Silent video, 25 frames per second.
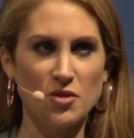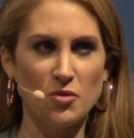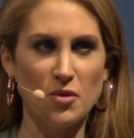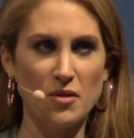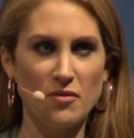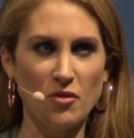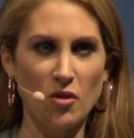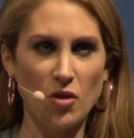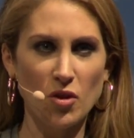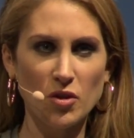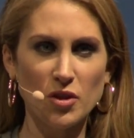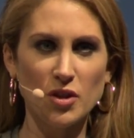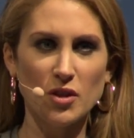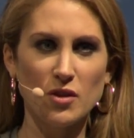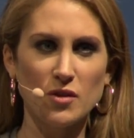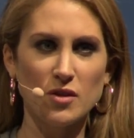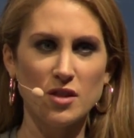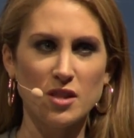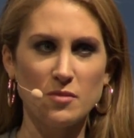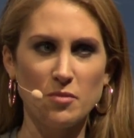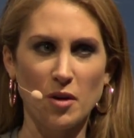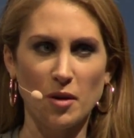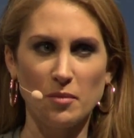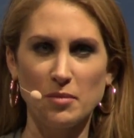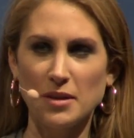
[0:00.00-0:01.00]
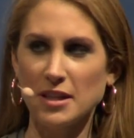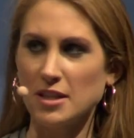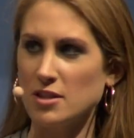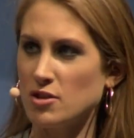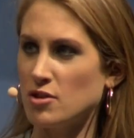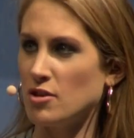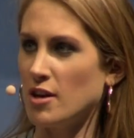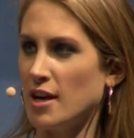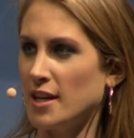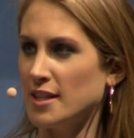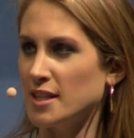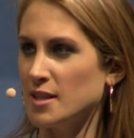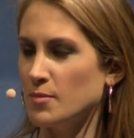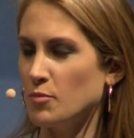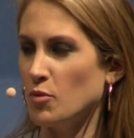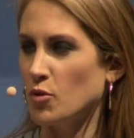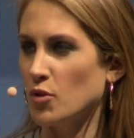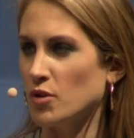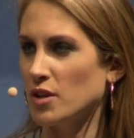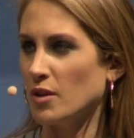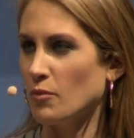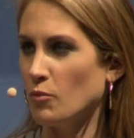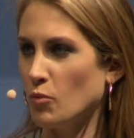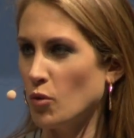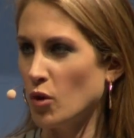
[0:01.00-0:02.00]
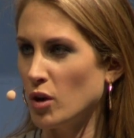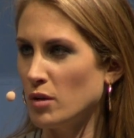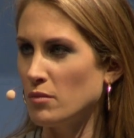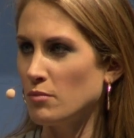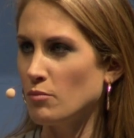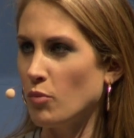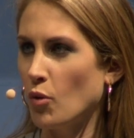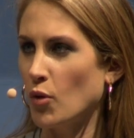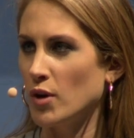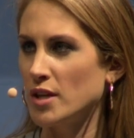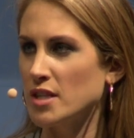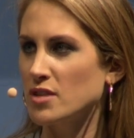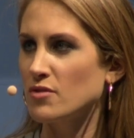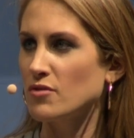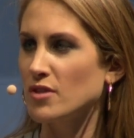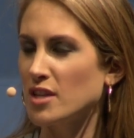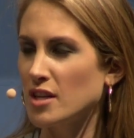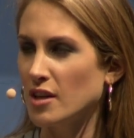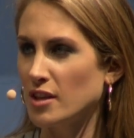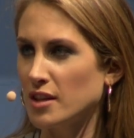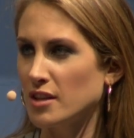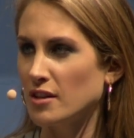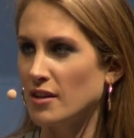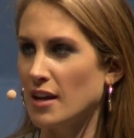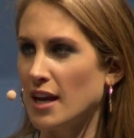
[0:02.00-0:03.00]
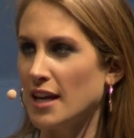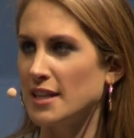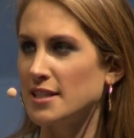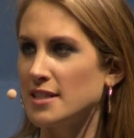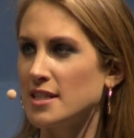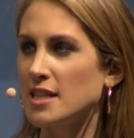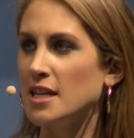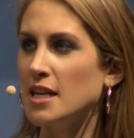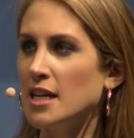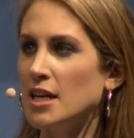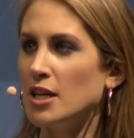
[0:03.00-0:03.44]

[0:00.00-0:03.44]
We've all used public transport at one point or another and